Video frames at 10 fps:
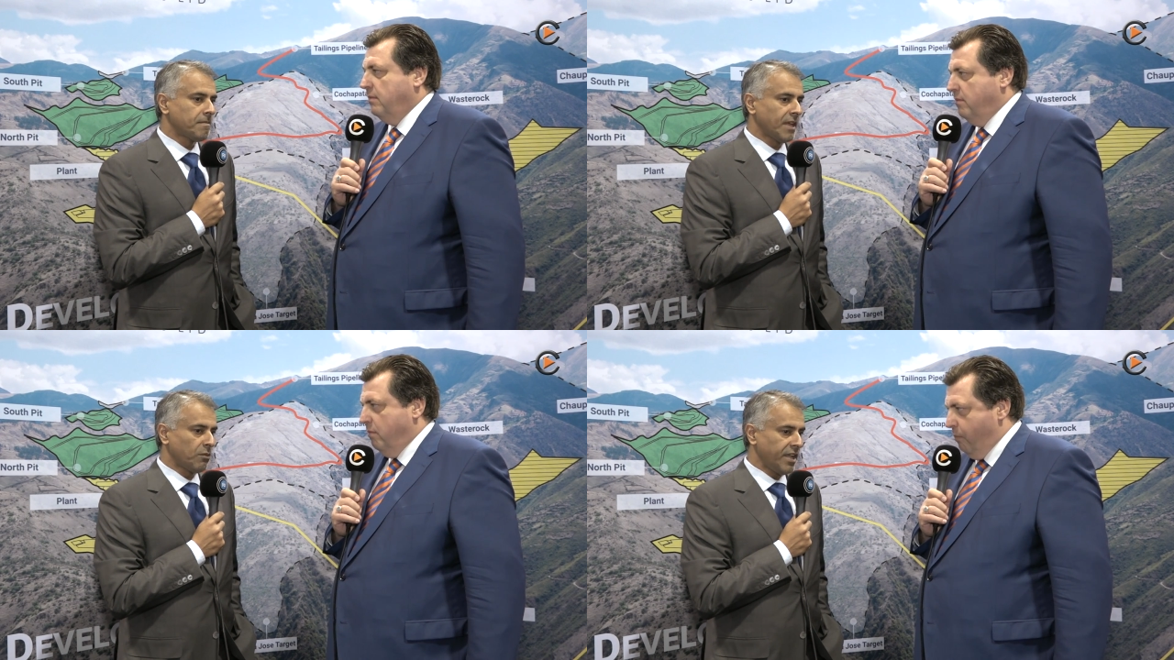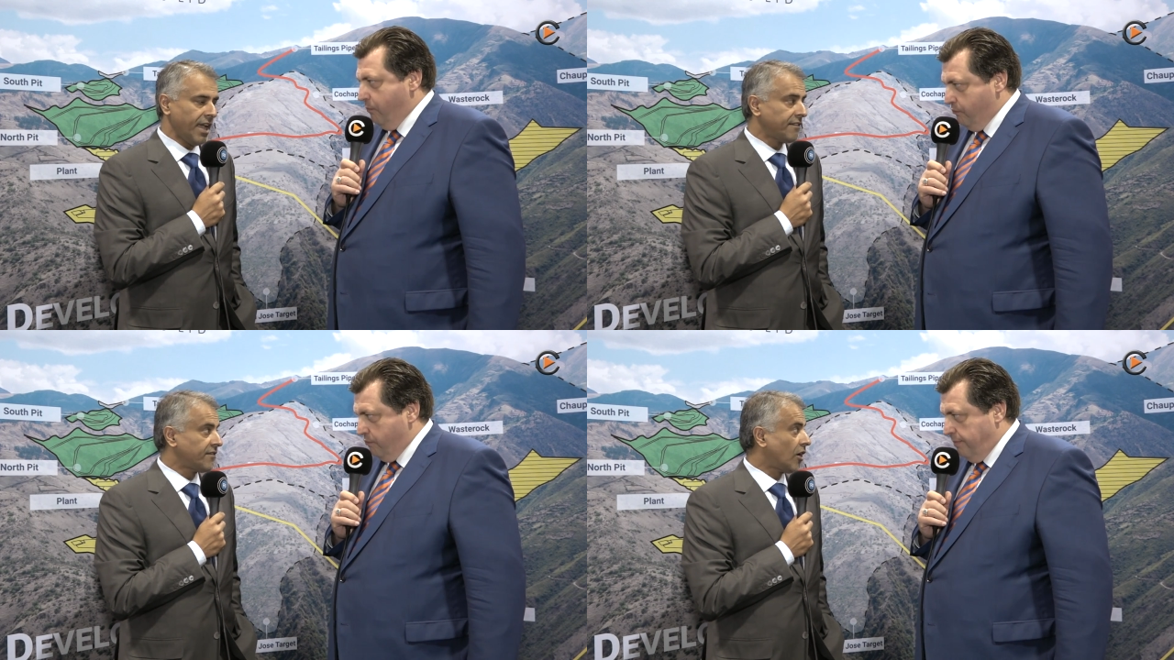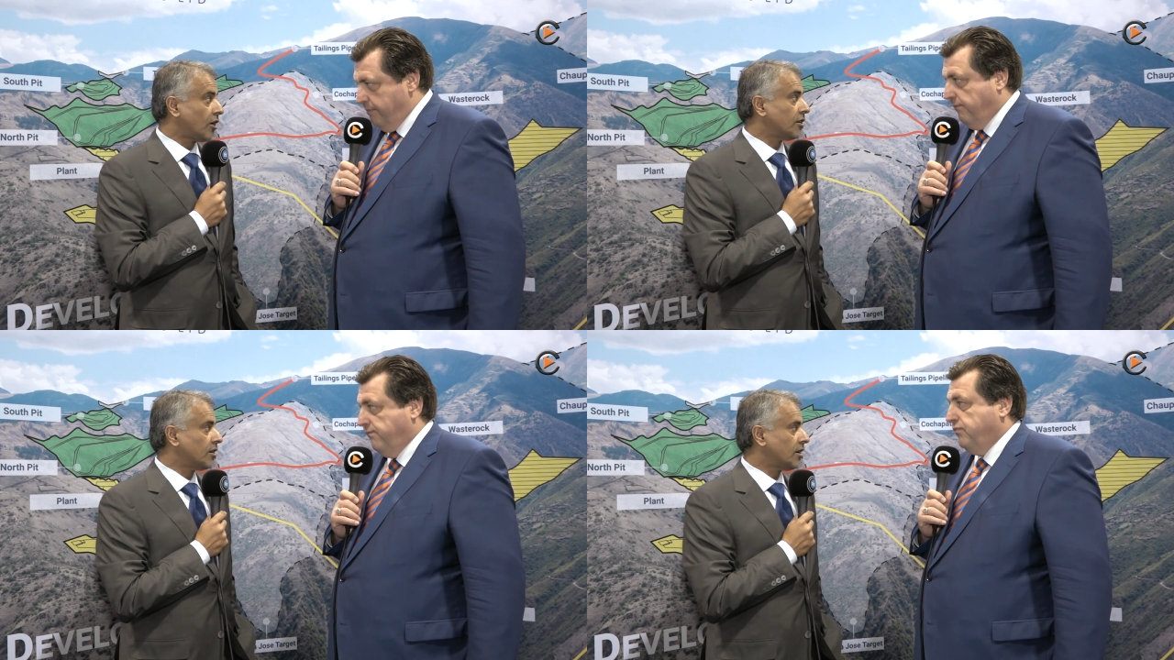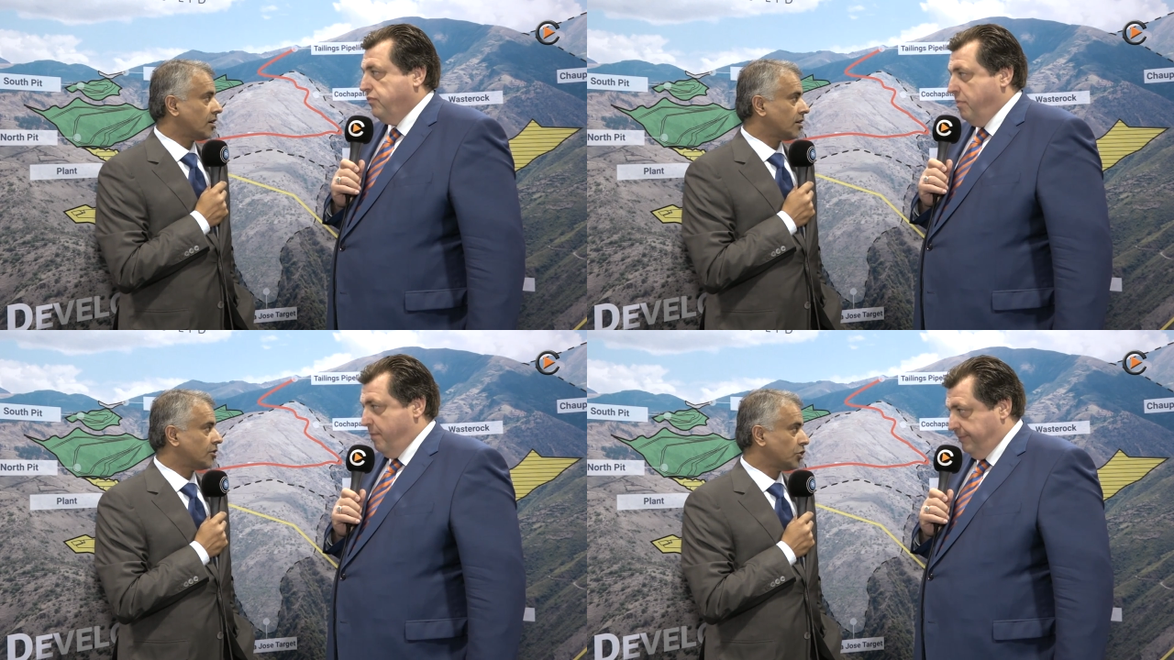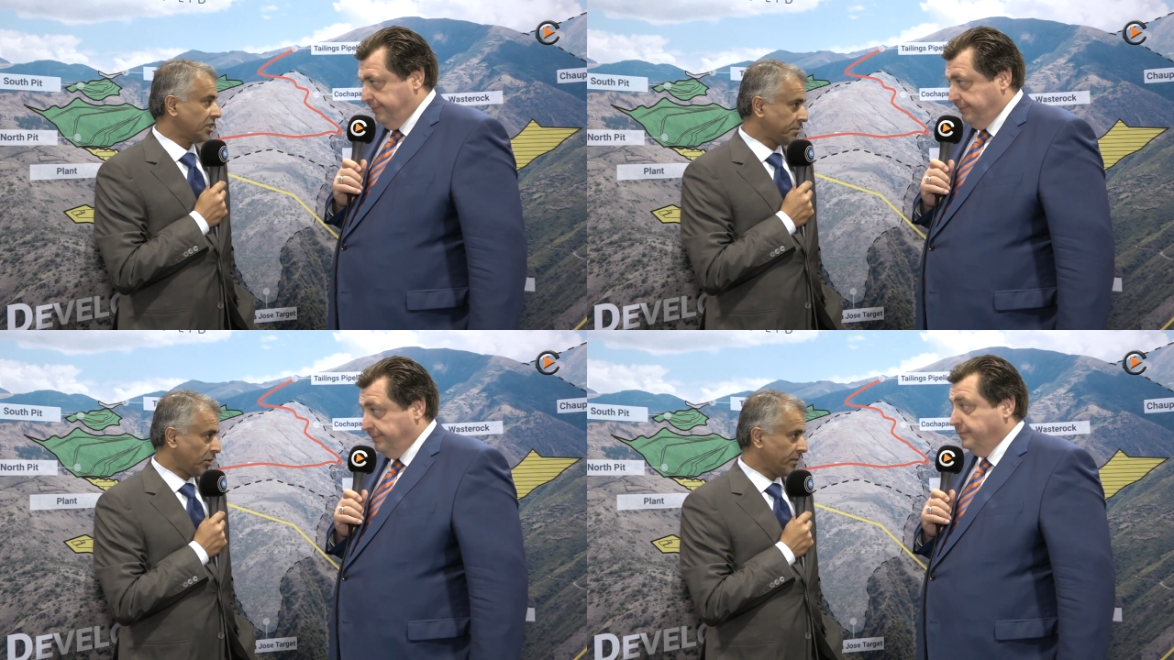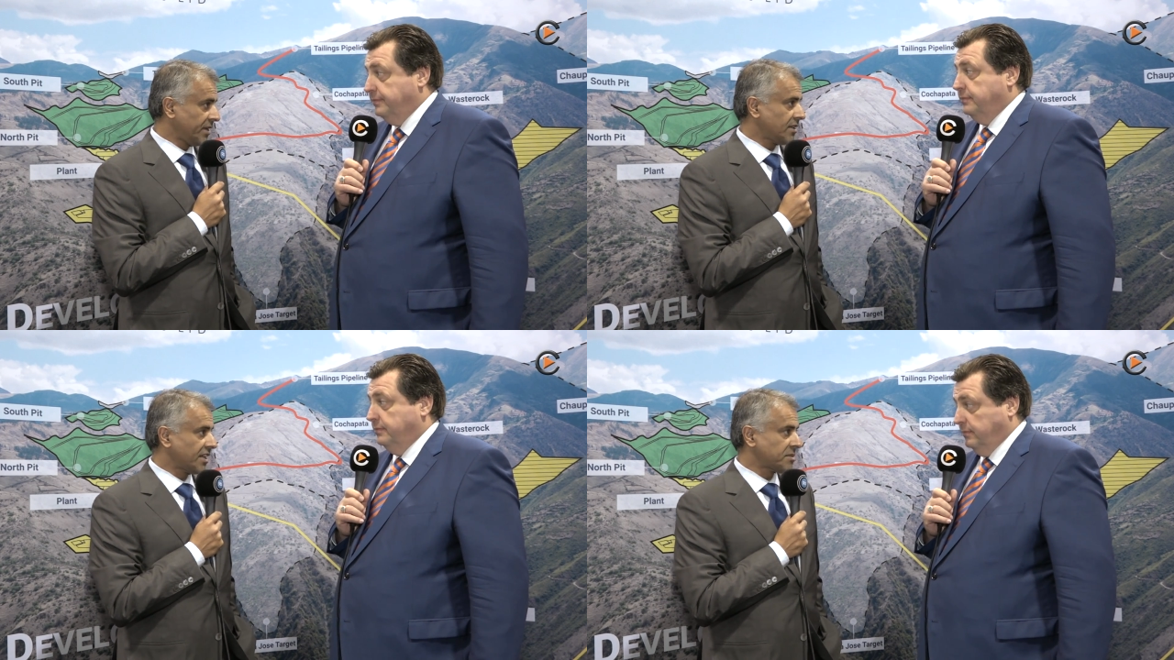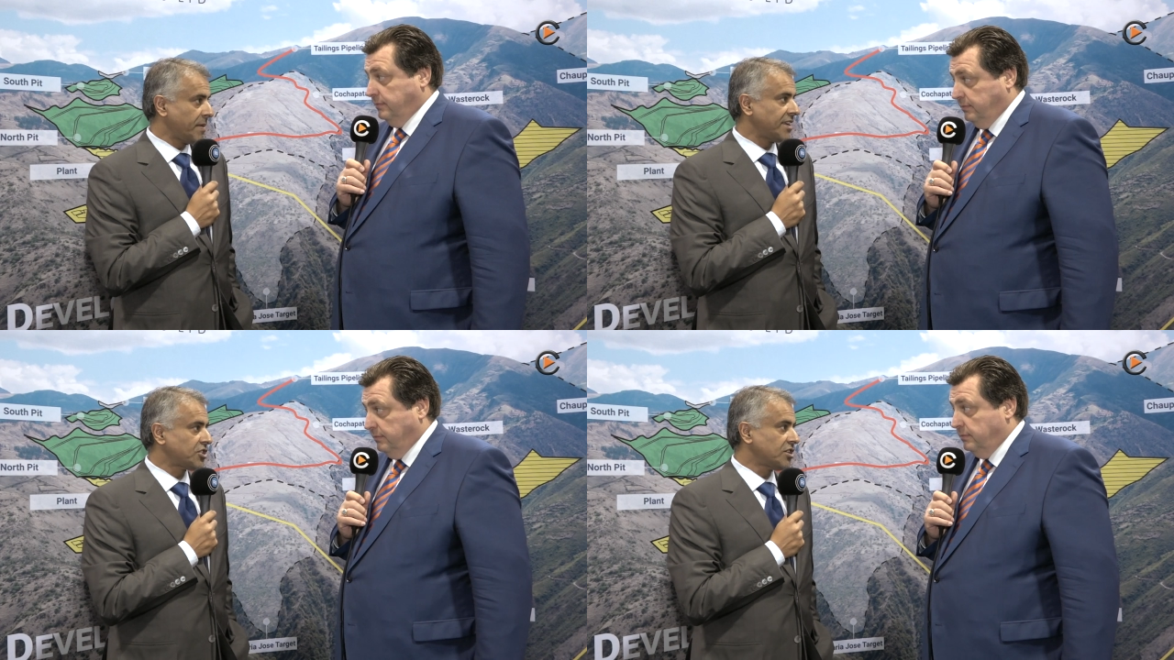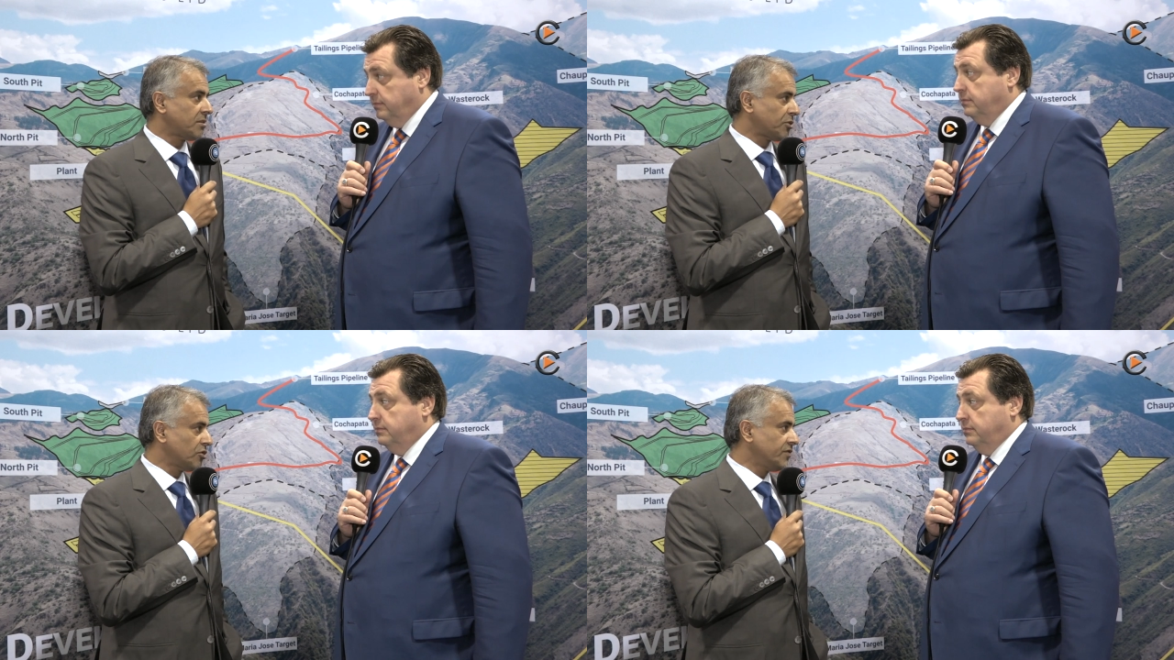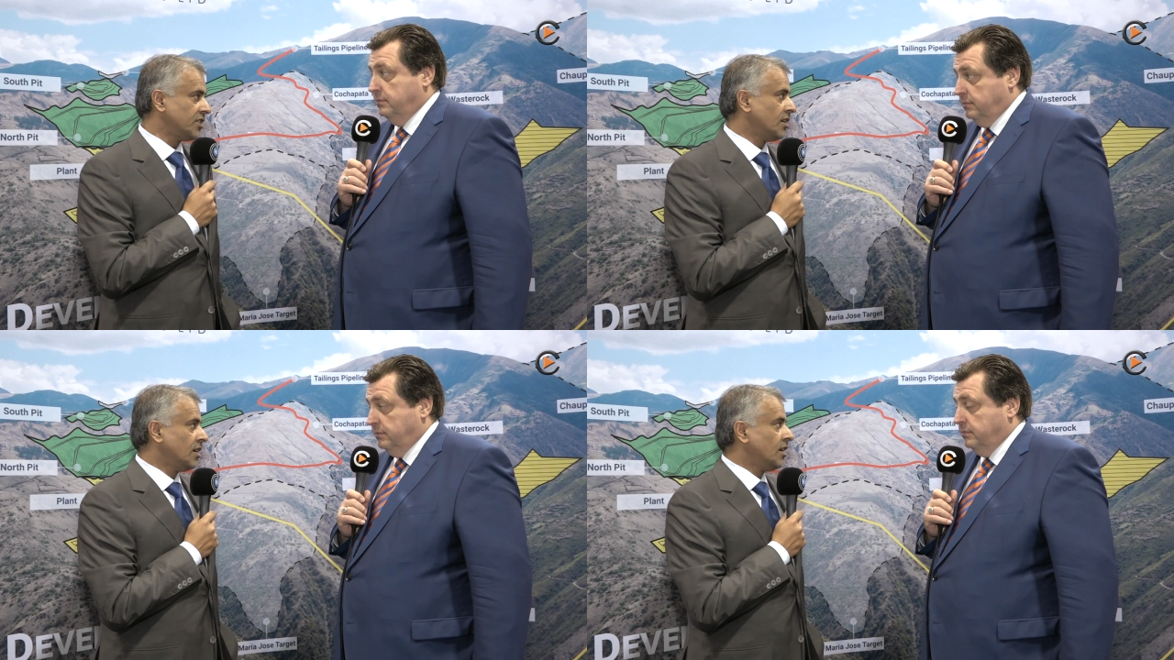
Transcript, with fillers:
Speaker 1: that we had our drilling permit expansion approved